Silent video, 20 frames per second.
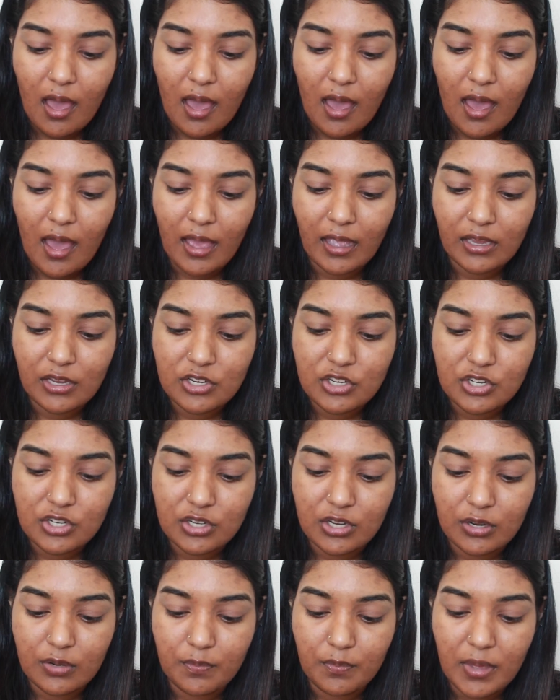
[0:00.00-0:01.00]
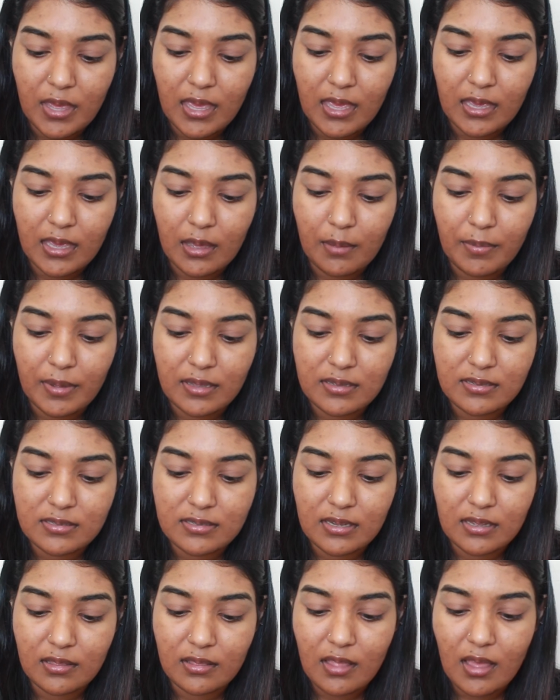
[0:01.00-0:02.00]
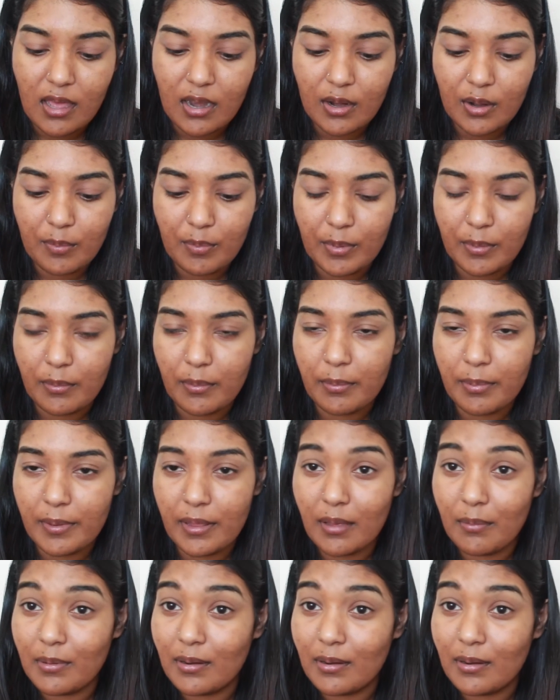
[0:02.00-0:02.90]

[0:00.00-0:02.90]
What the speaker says: I should pick up Estee Lauder, blah blah blah.